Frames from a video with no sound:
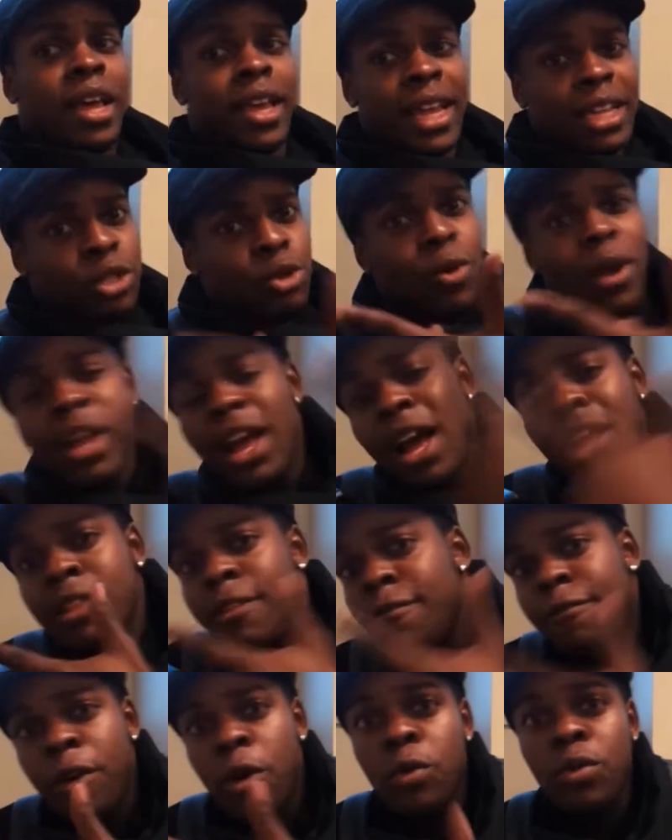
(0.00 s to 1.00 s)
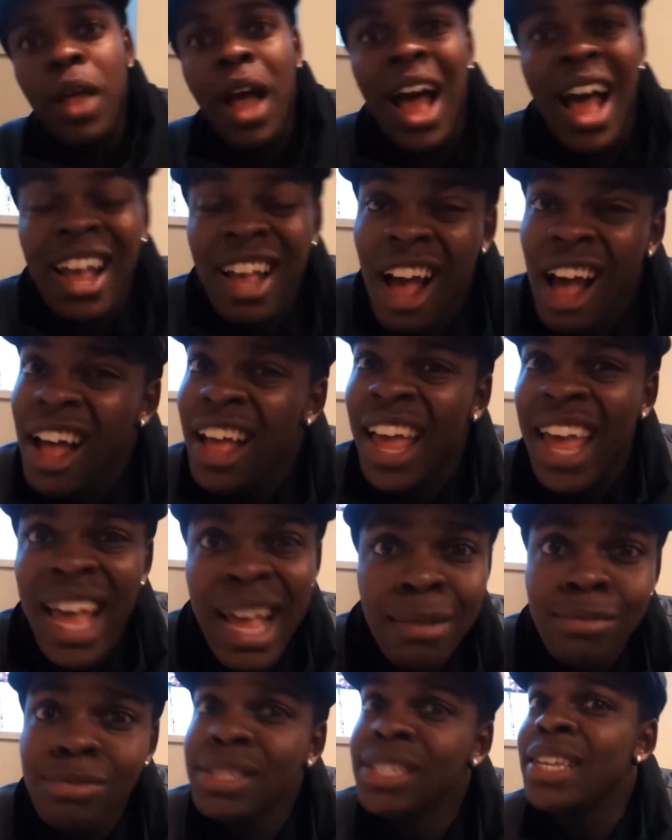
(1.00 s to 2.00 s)
Guess who I got on the phone? I got
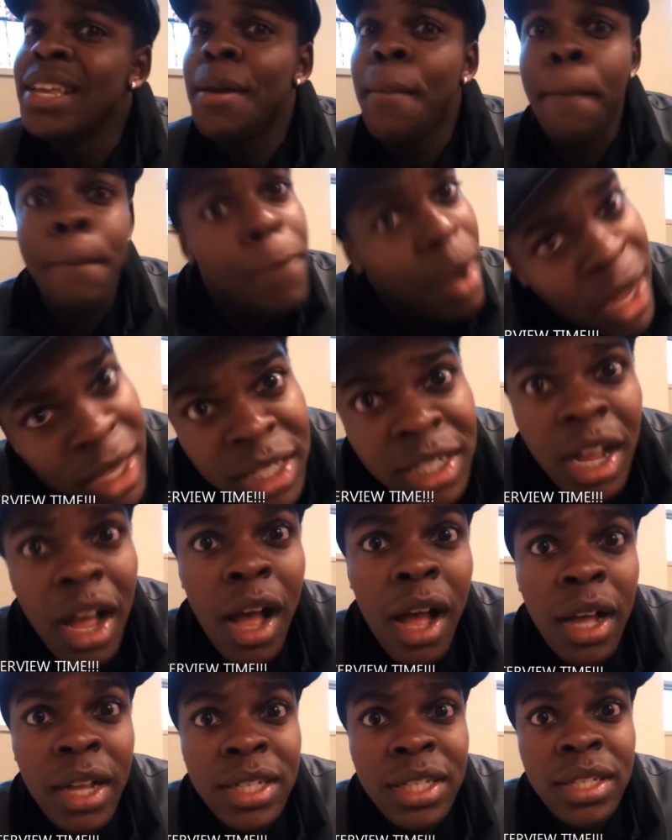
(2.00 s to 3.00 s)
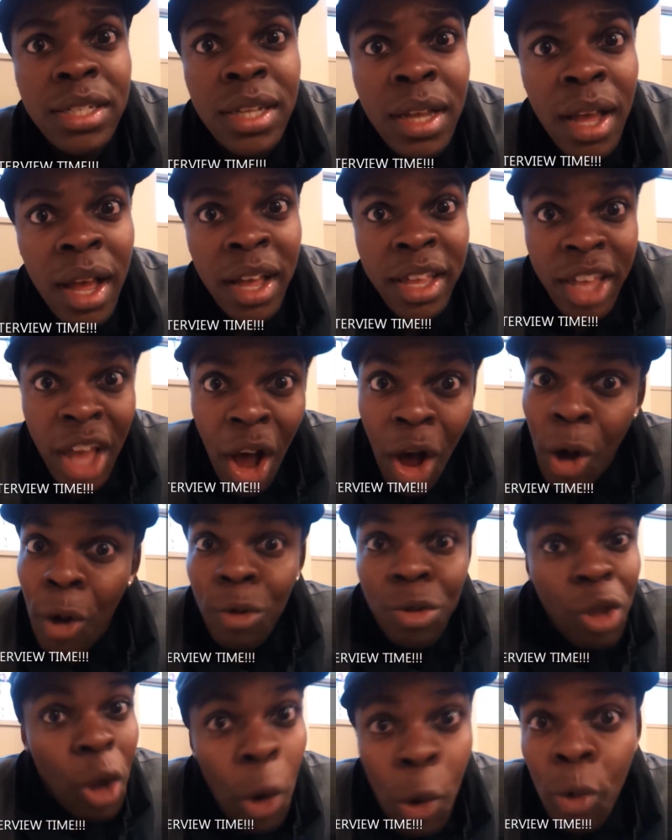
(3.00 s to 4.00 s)
MC Buttocks.
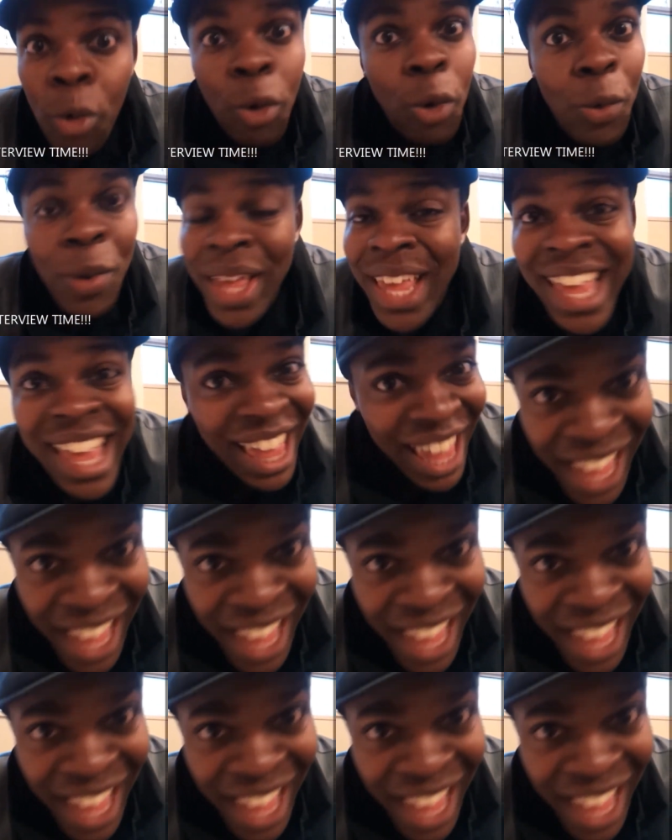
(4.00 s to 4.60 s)
Y'all know who he